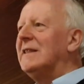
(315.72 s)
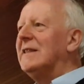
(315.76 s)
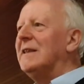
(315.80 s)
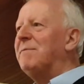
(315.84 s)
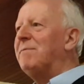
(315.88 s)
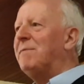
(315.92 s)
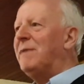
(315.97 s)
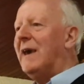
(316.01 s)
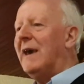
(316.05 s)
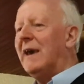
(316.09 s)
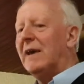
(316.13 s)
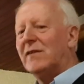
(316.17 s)
The
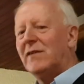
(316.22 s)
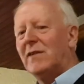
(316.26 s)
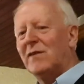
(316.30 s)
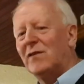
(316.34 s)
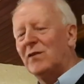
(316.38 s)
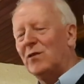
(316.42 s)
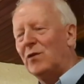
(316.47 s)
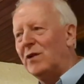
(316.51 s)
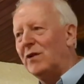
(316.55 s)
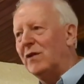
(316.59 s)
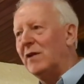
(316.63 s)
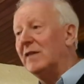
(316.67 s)

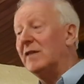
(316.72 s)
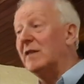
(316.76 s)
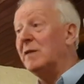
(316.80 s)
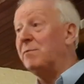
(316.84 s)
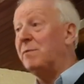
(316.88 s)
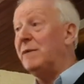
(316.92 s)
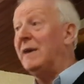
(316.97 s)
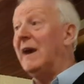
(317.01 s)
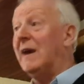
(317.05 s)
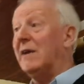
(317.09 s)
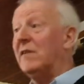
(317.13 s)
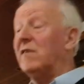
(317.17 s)

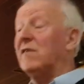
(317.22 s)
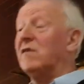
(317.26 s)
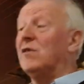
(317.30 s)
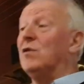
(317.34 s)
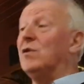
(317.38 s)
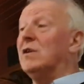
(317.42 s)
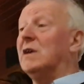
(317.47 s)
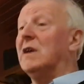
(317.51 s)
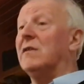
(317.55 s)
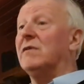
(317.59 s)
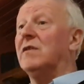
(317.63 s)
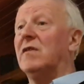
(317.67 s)
PX is
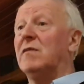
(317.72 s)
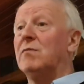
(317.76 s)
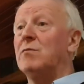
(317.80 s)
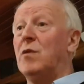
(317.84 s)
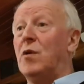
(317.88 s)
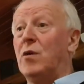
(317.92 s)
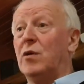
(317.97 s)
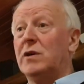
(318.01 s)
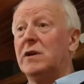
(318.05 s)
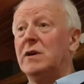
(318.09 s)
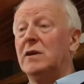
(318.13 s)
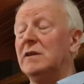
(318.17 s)
gonna give us
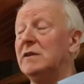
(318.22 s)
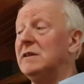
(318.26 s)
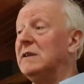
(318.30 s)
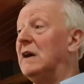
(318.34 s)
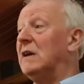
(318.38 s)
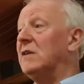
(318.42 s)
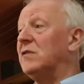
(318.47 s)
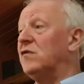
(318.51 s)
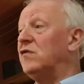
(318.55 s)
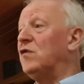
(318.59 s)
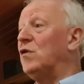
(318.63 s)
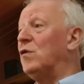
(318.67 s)
mocha,
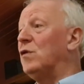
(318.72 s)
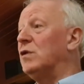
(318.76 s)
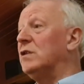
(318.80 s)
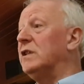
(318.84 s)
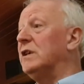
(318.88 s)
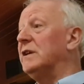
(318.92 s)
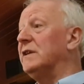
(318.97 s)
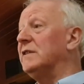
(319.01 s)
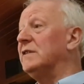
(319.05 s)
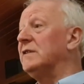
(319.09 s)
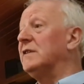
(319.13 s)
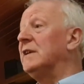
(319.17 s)
dark
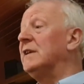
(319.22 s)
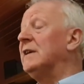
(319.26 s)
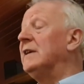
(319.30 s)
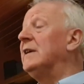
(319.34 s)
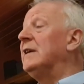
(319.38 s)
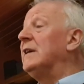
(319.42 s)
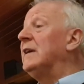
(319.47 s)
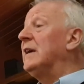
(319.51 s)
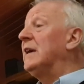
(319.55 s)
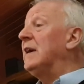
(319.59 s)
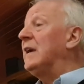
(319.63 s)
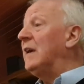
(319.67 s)
chocolate,
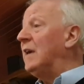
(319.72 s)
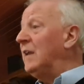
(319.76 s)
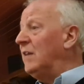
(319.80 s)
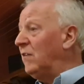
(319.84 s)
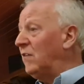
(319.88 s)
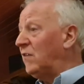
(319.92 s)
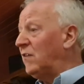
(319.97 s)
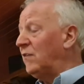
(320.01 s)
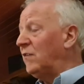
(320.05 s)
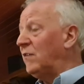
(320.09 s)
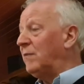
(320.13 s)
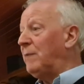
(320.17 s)

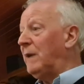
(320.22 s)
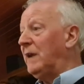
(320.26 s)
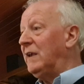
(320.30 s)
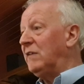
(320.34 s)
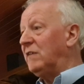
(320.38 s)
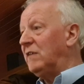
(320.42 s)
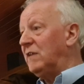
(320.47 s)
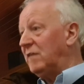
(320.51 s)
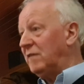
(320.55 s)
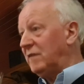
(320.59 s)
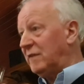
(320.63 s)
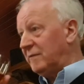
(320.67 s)
hints of
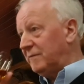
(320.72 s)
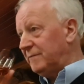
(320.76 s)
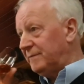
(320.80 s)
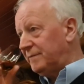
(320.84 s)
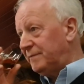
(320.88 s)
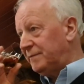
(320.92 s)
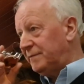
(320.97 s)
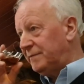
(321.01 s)
spices.